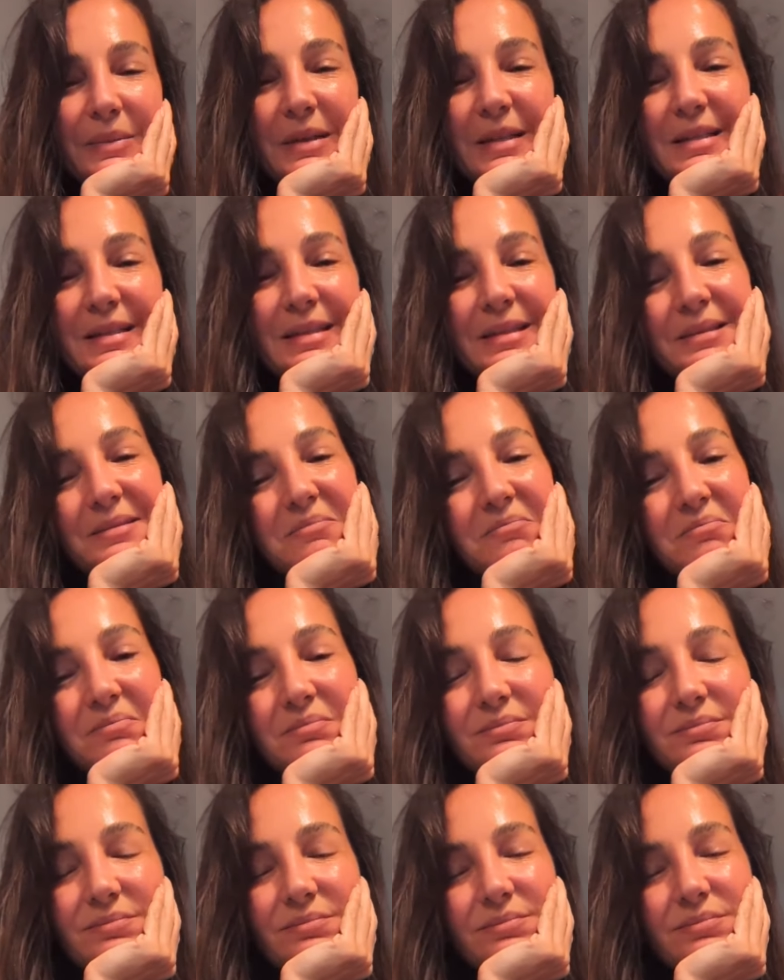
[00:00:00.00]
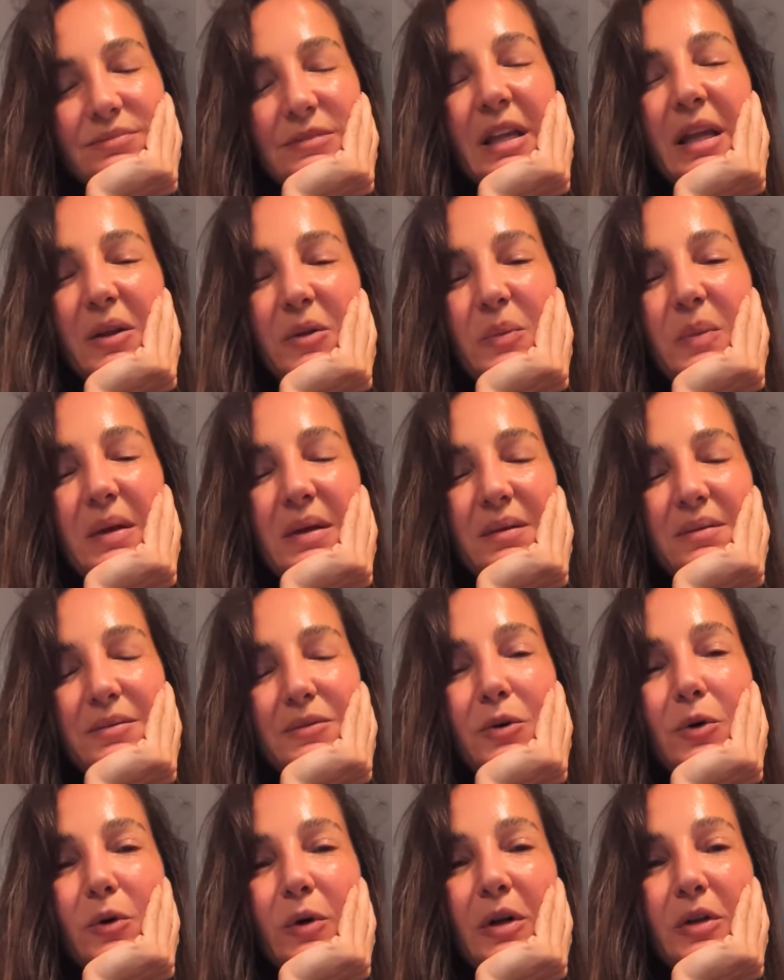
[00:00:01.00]
But tell me,
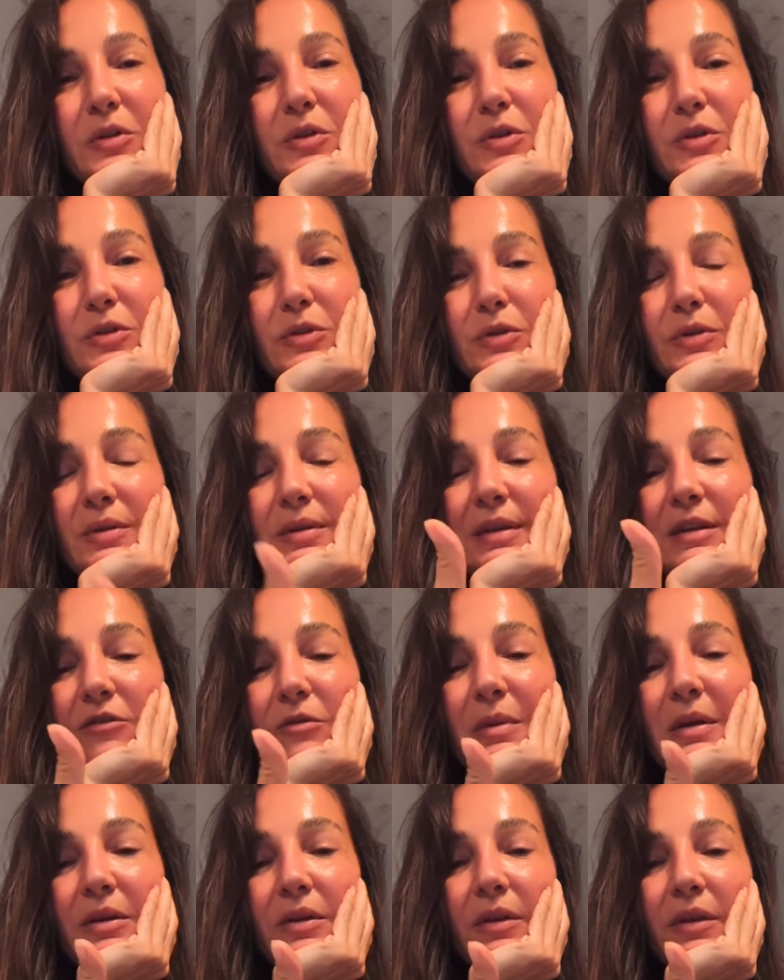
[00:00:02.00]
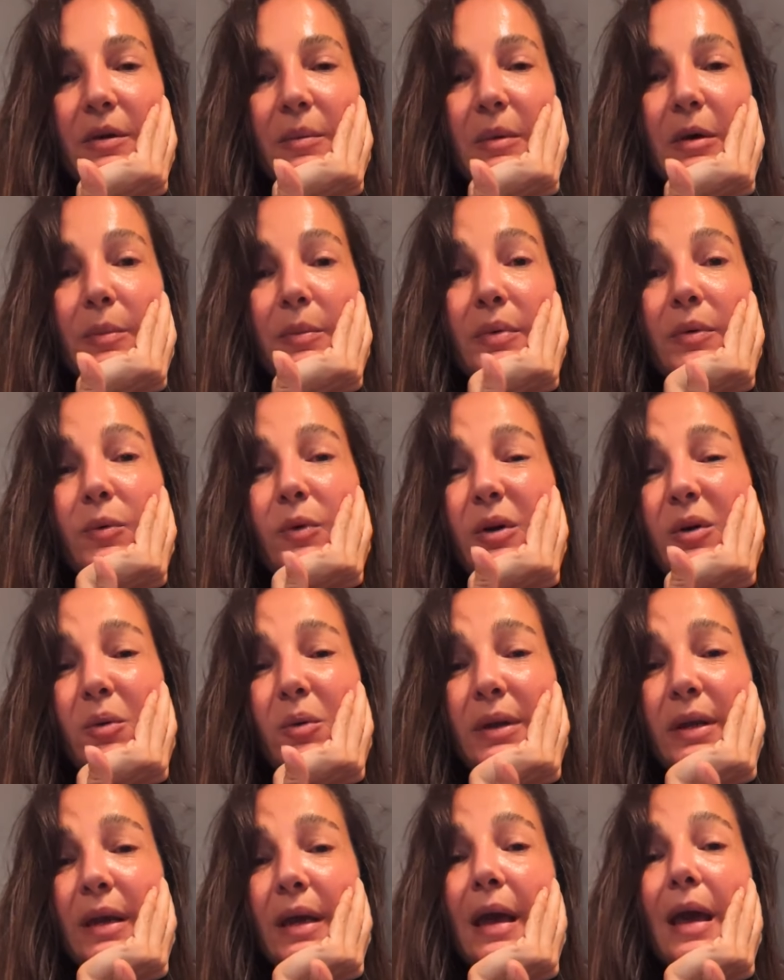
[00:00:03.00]
who understood? Give me a thumb up. We're
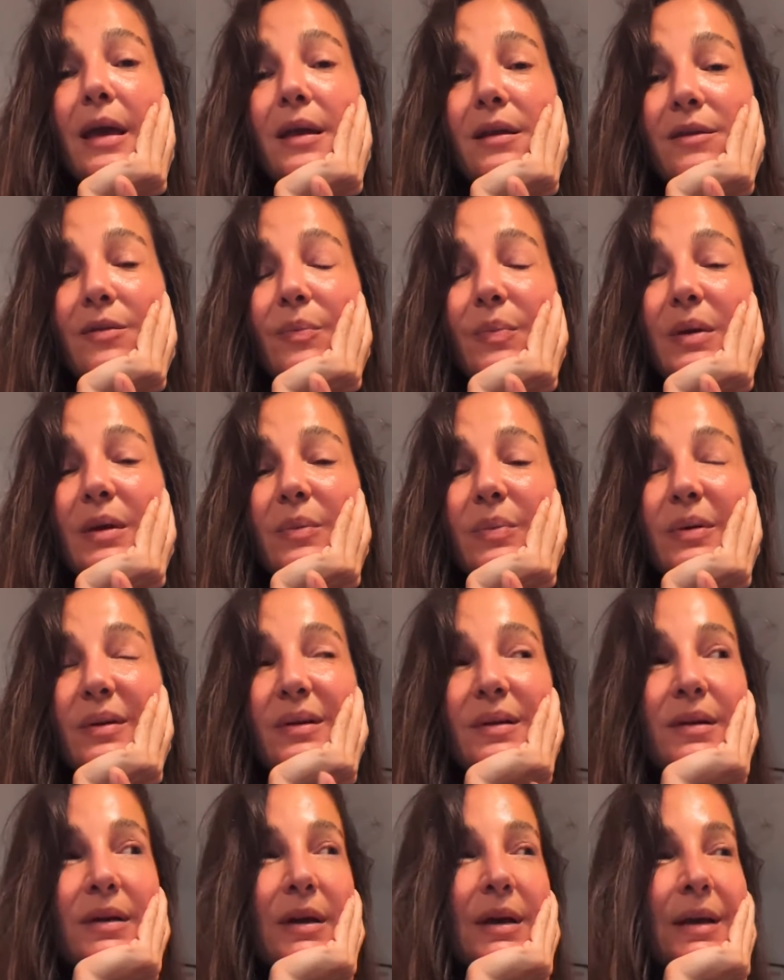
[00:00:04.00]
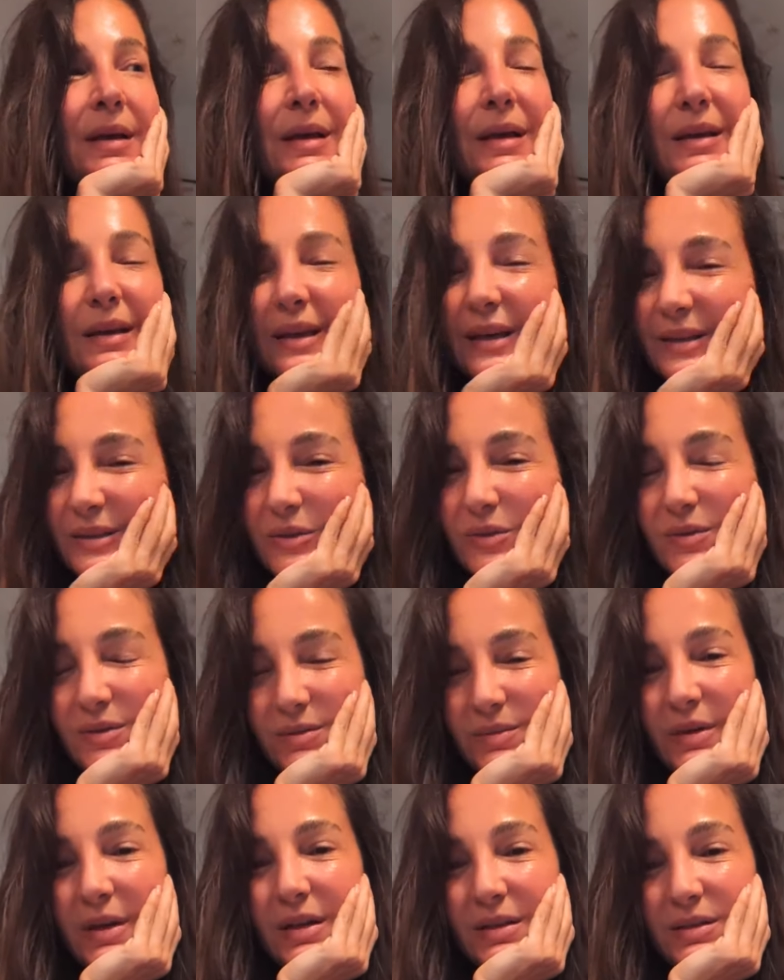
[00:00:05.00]
only 8 people. Can
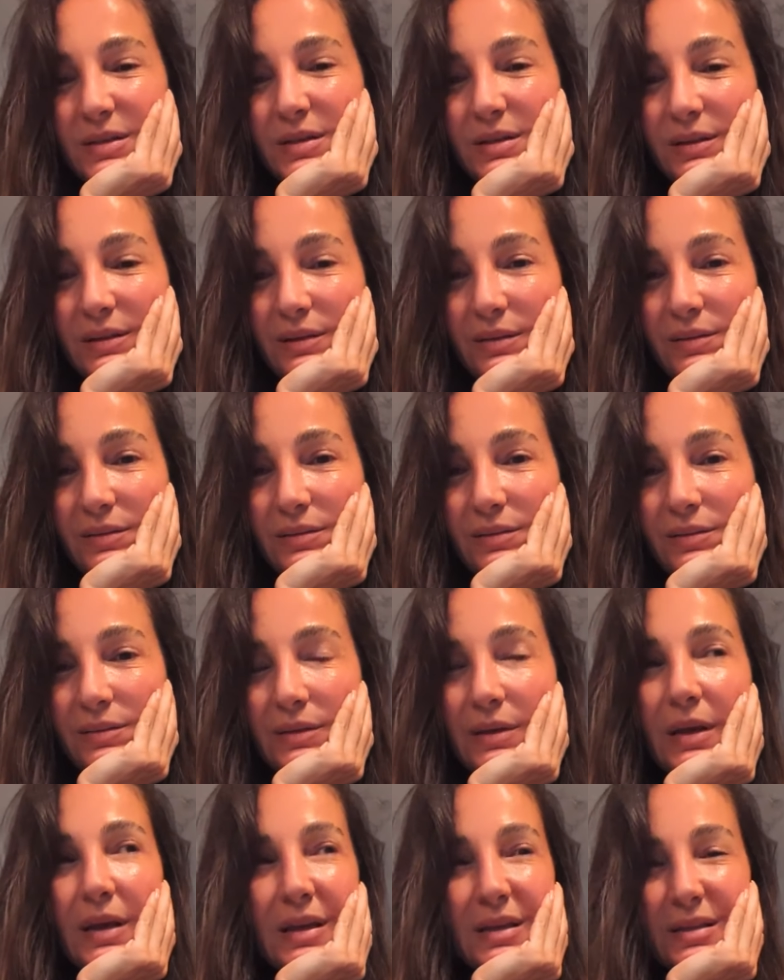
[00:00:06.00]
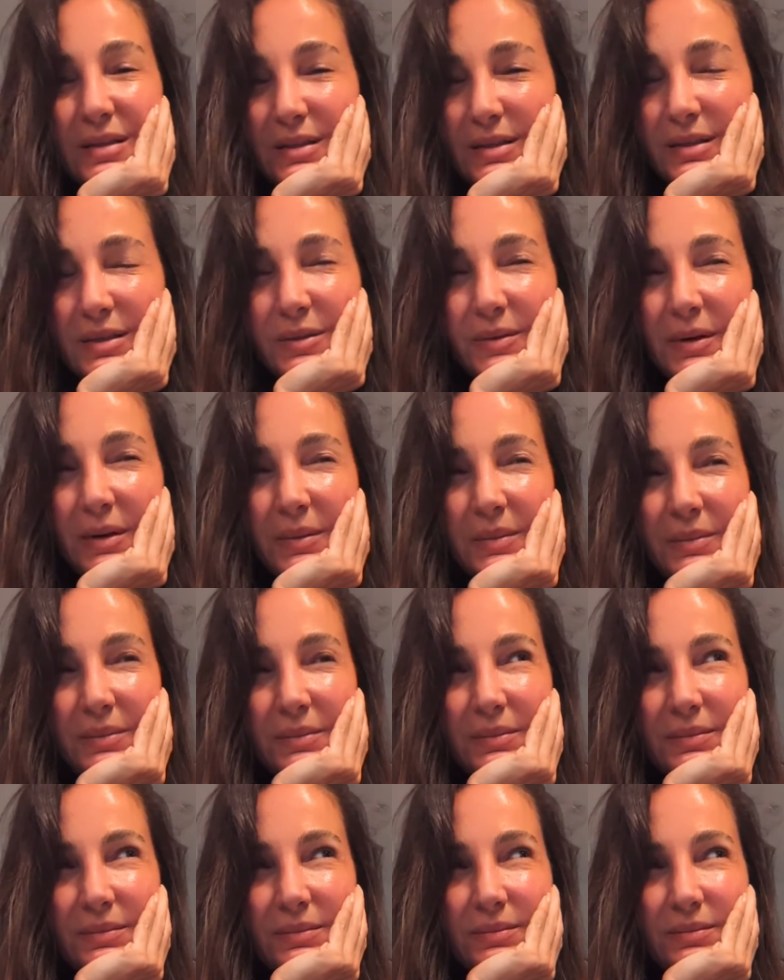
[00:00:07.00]
you imagine?
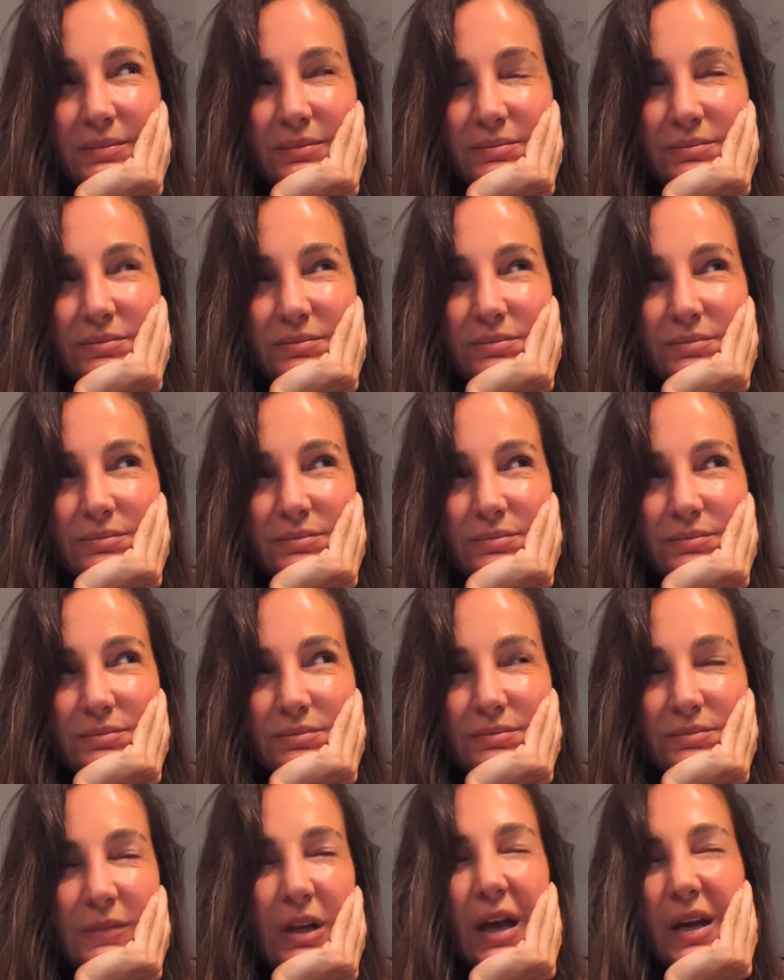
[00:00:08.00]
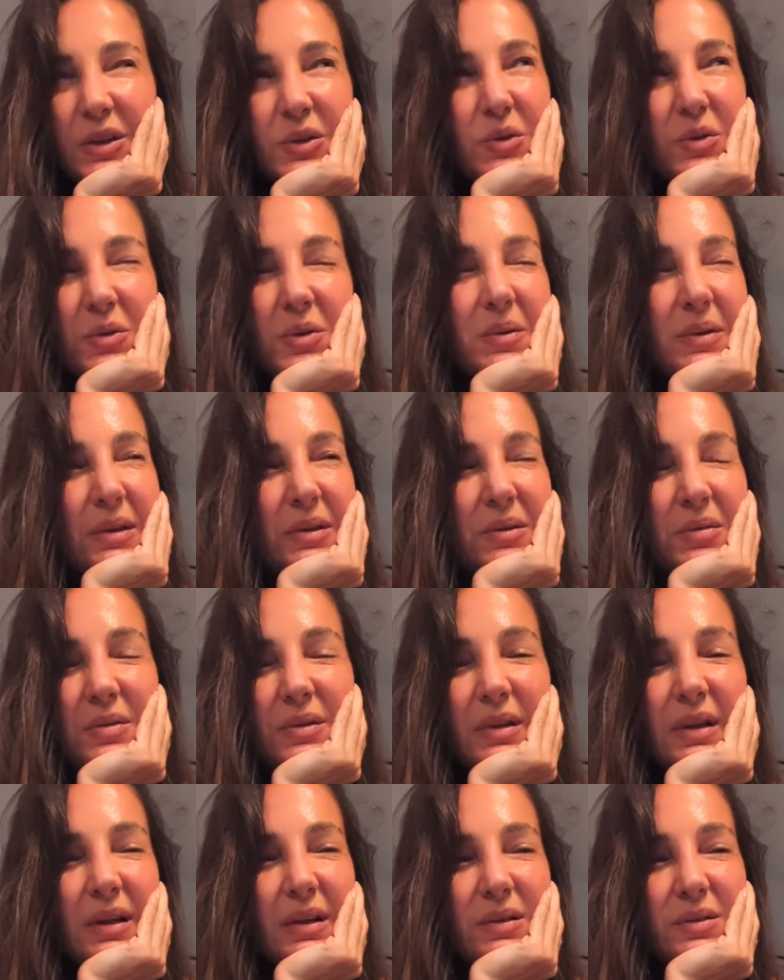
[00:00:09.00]
Instagram. I don't know what
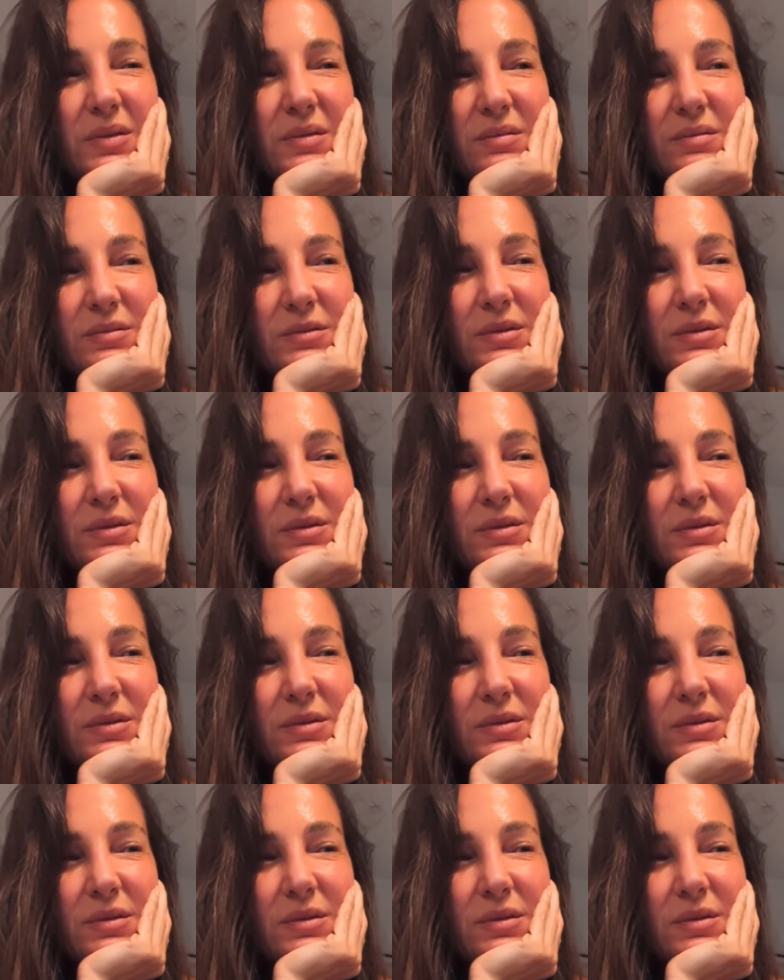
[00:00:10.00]
to tell.